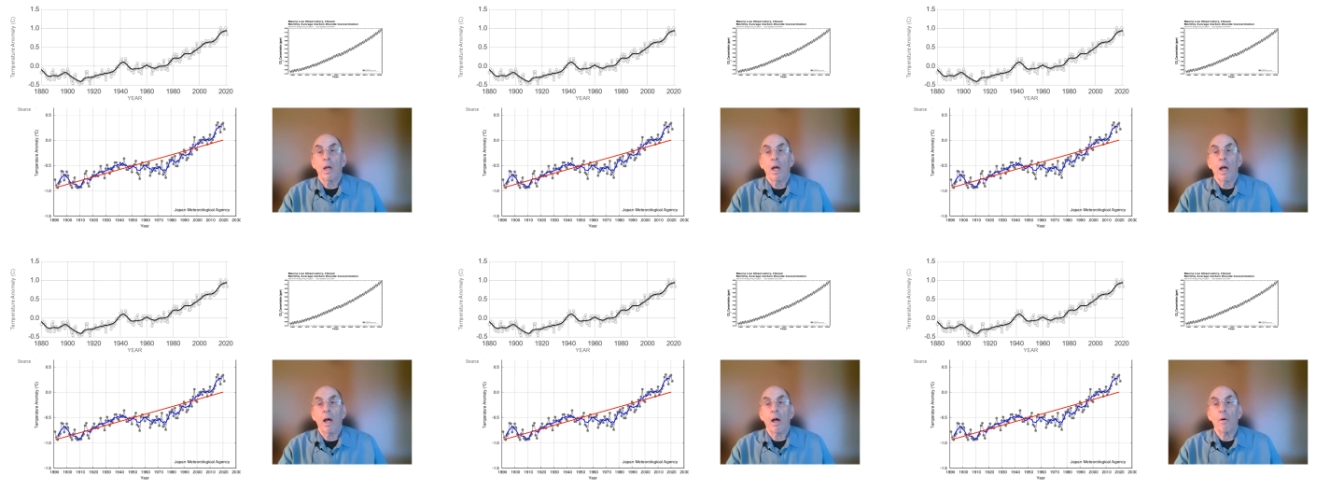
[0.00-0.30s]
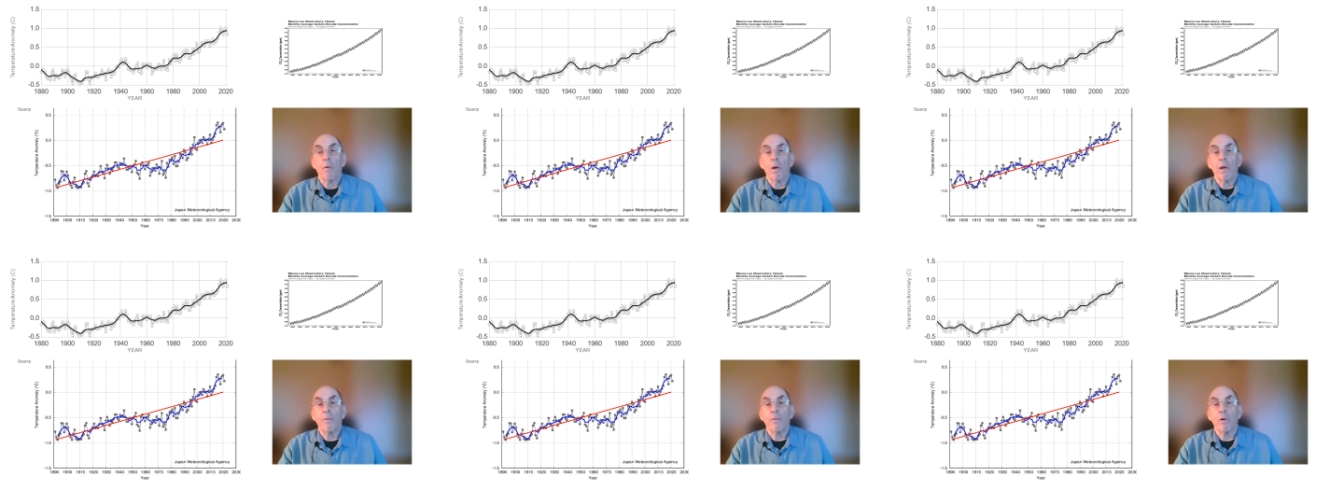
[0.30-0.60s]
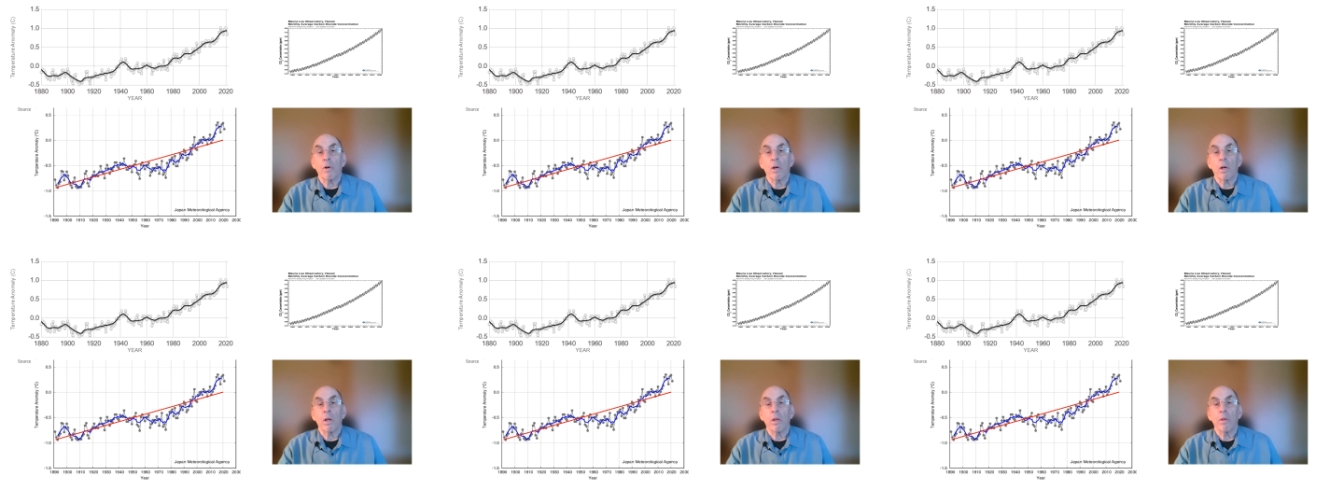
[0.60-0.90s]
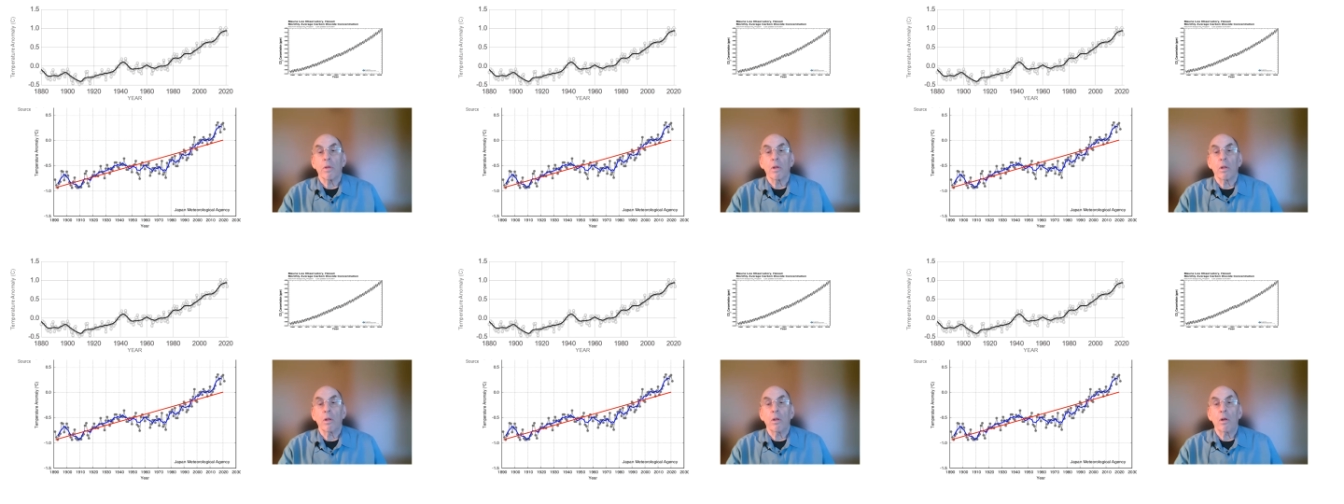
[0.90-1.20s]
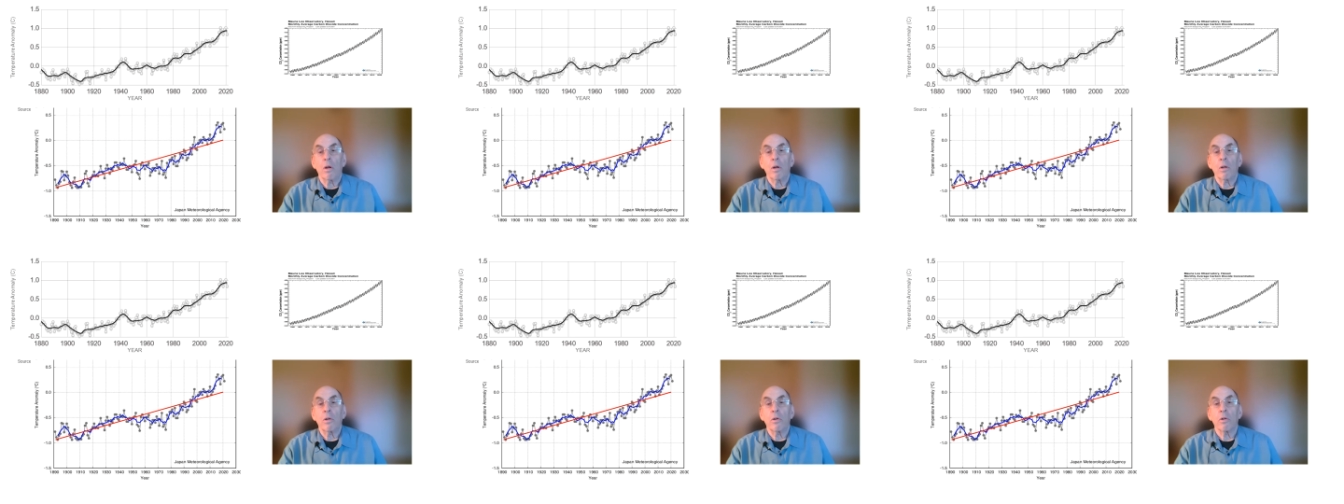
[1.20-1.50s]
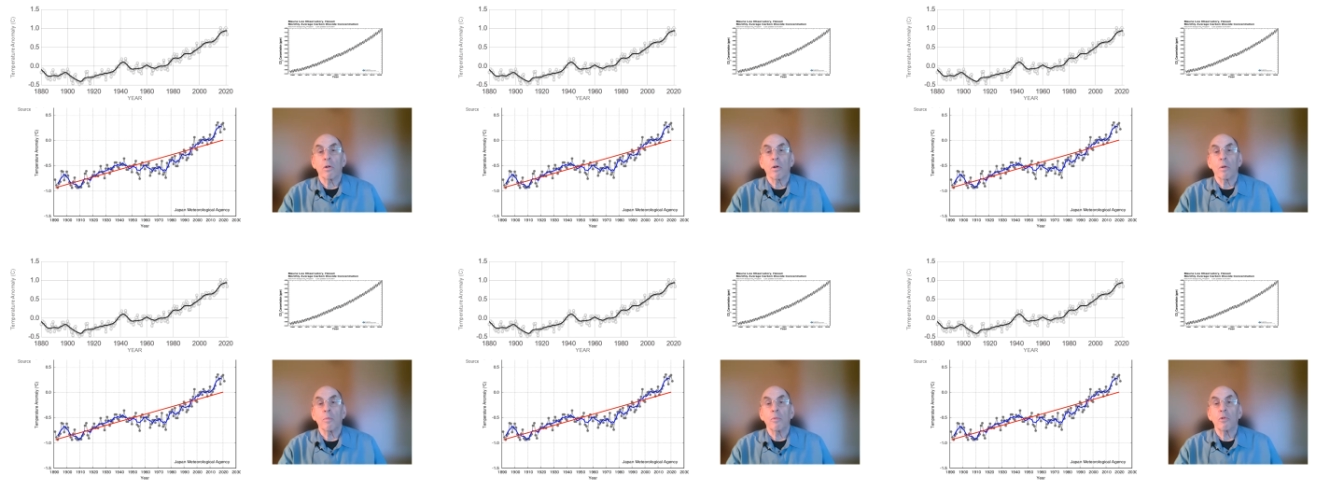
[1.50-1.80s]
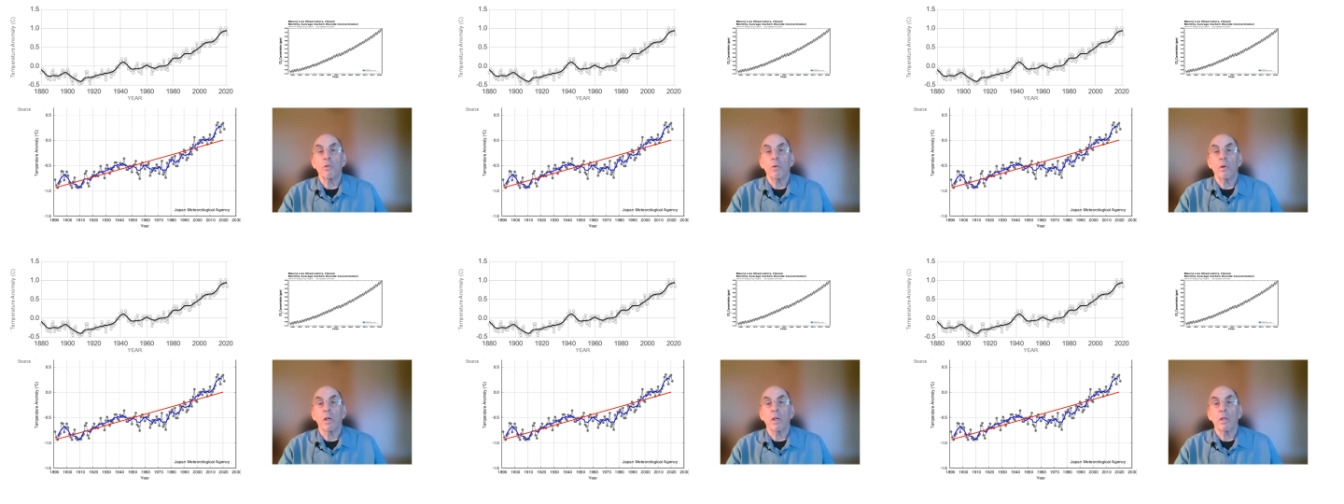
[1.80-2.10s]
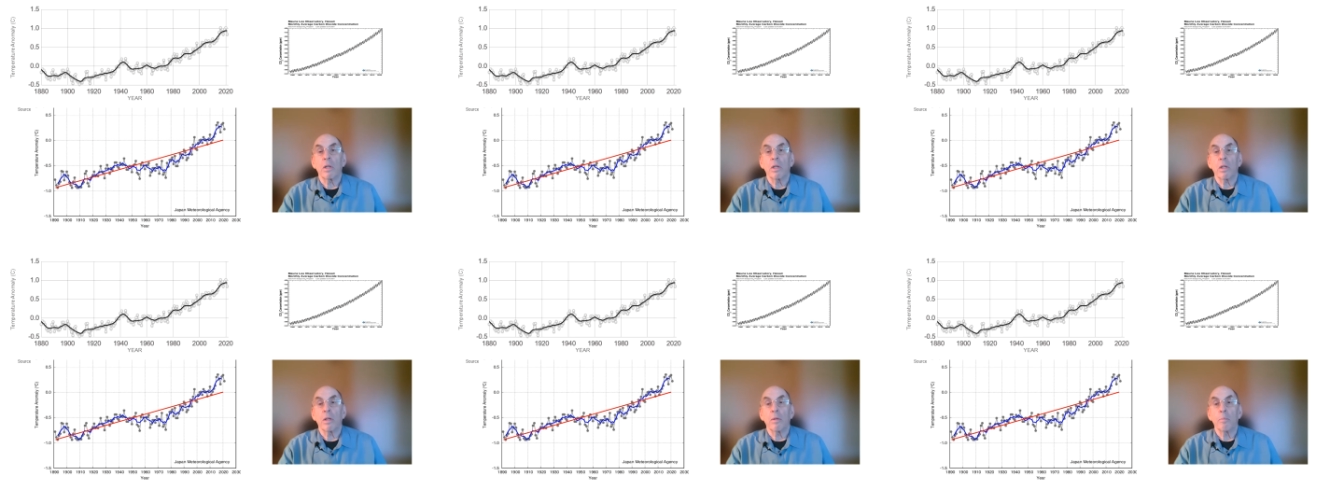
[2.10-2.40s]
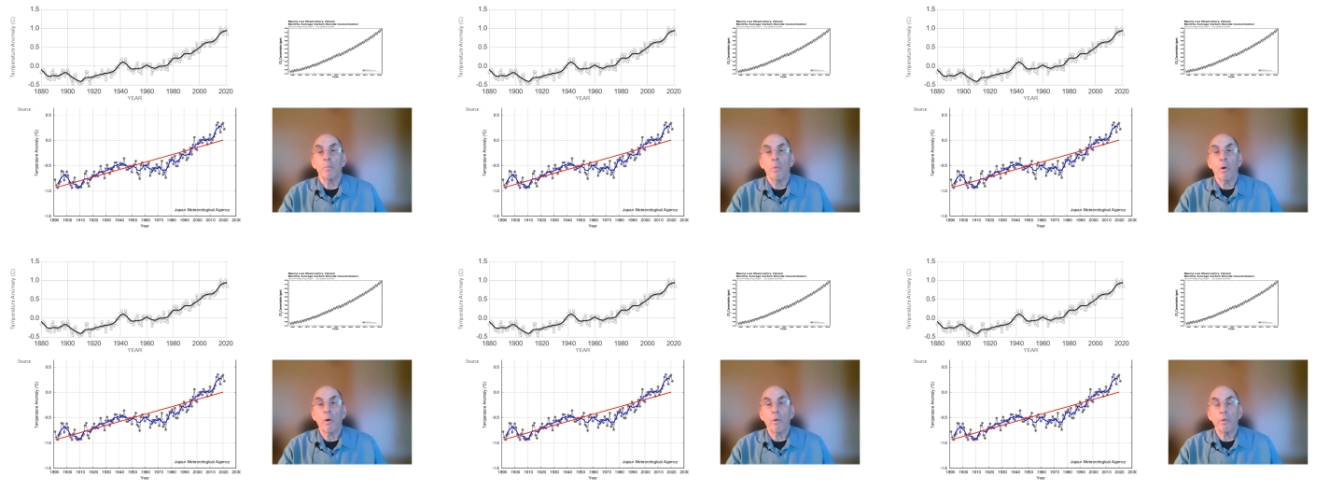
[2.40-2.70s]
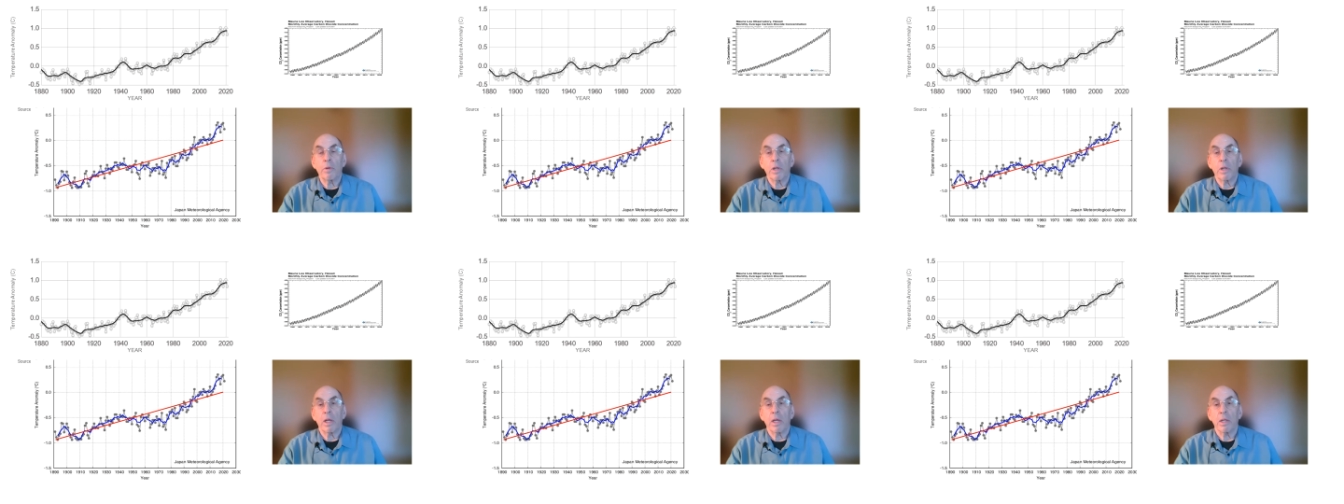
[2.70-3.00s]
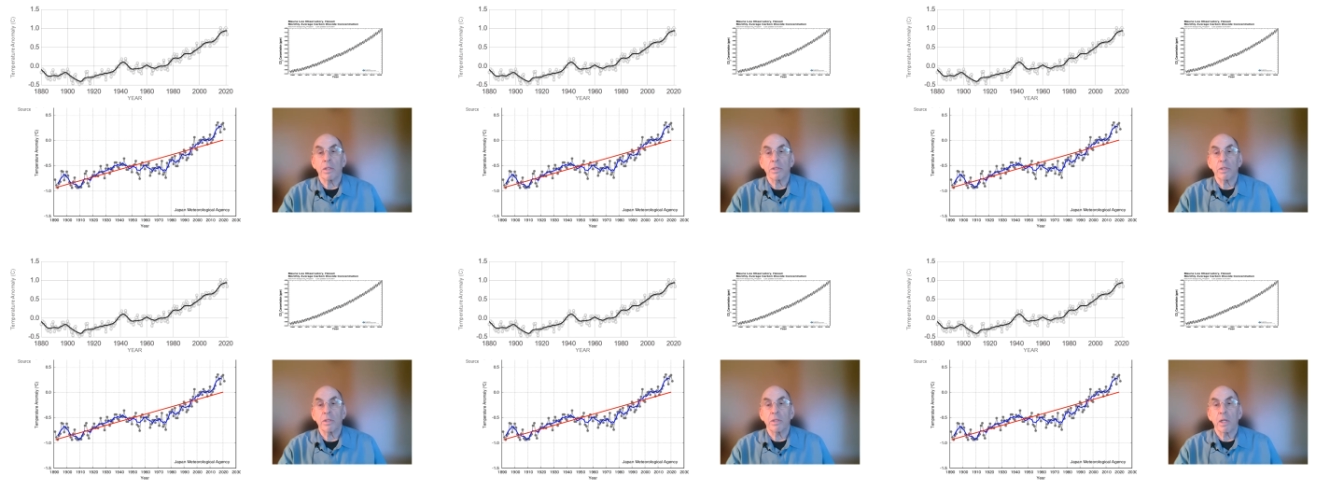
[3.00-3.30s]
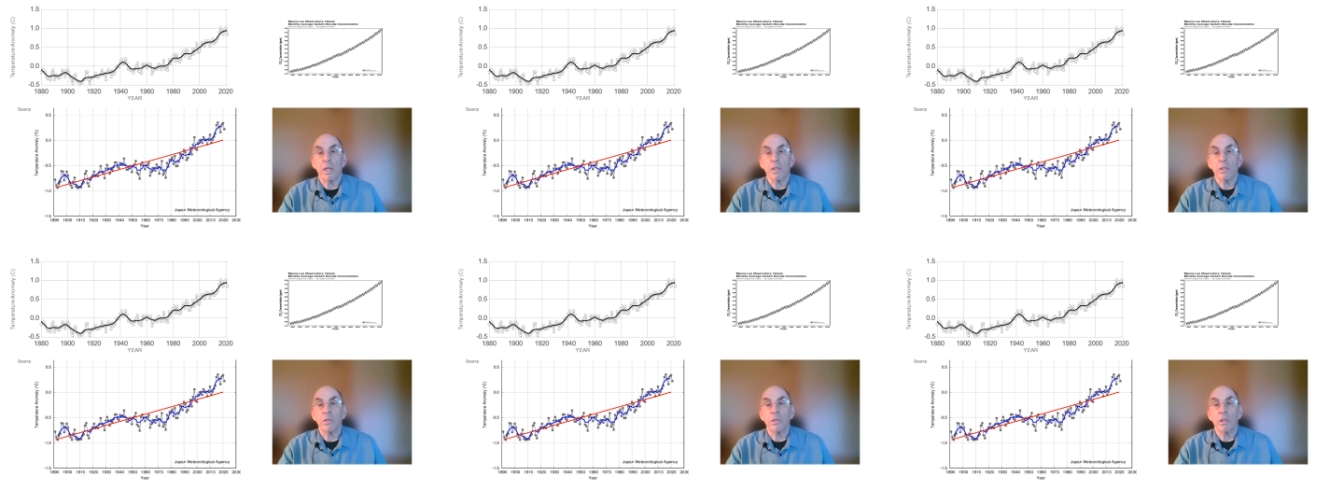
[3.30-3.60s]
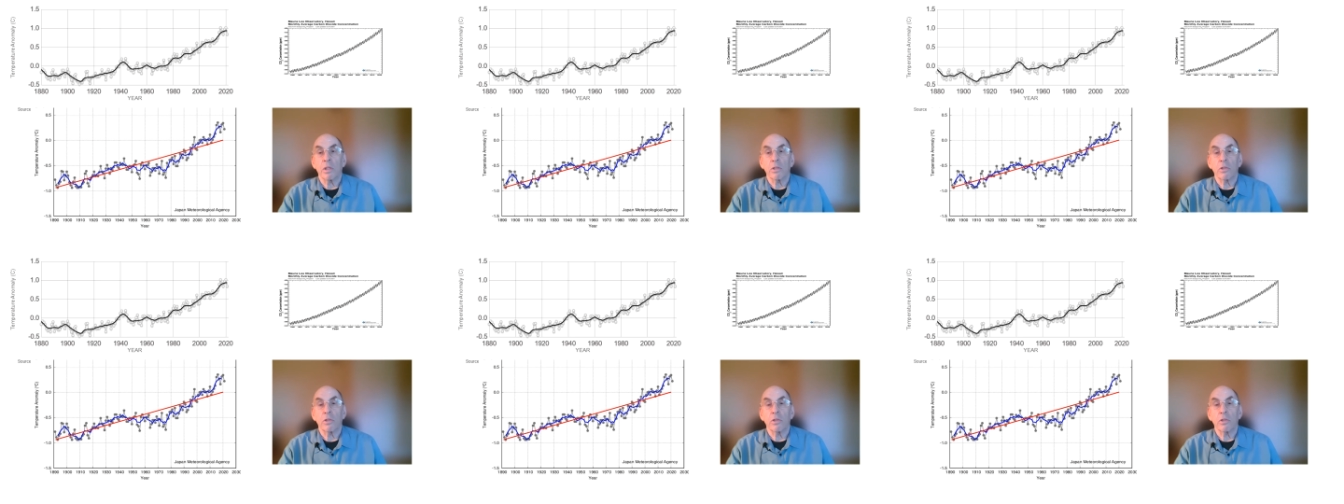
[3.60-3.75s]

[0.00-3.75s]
However, the long-term trend in both data sets